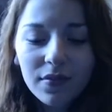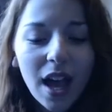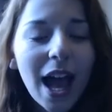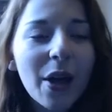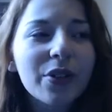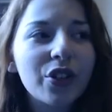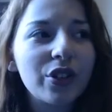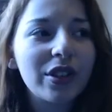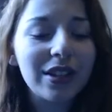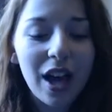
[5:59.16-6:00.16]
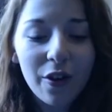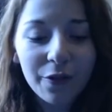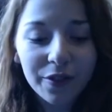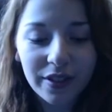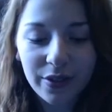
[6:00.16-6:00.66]
I also
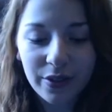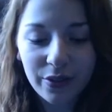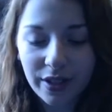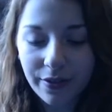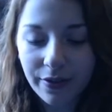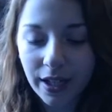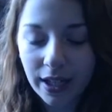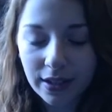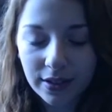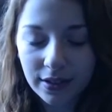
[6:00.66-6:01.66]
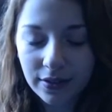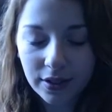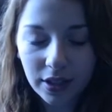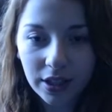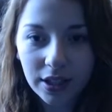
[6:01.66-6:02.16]
loved, this is really funny, oh
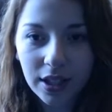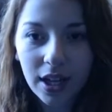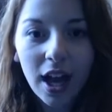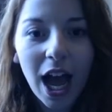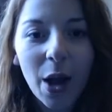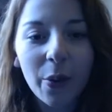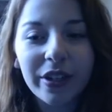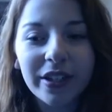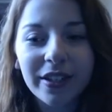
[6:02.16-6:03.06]
god, I would